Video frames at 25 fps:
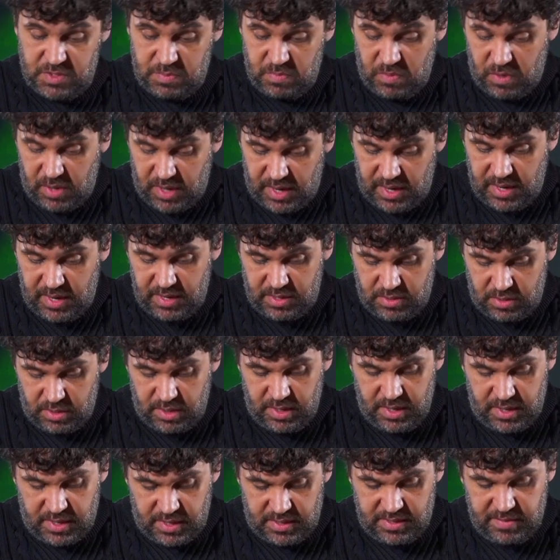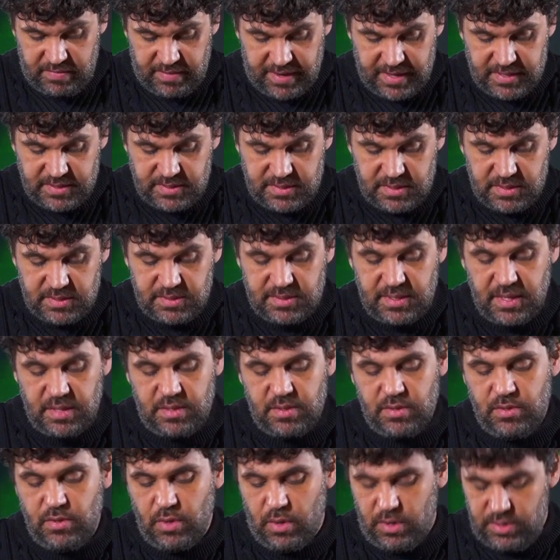small electronic devices
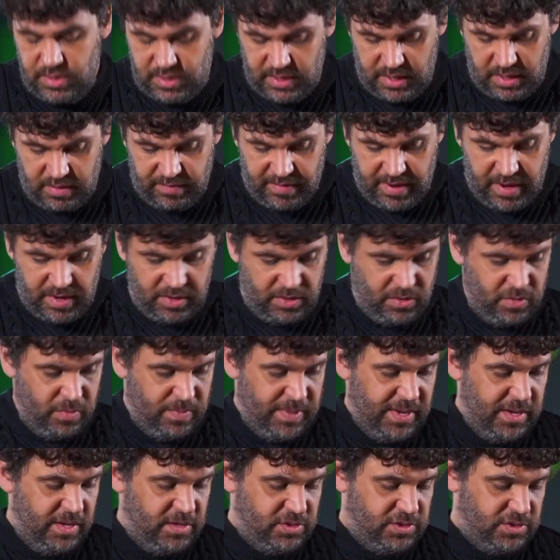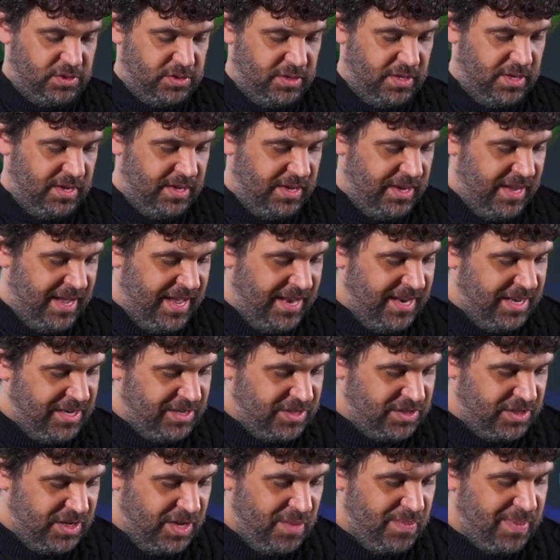that don't require too much
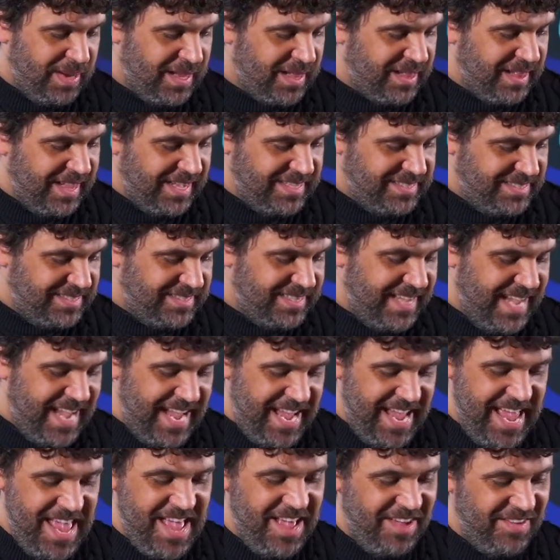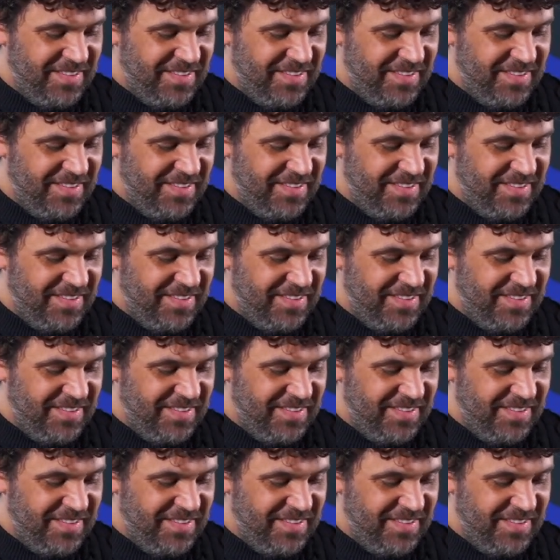energy, but let's say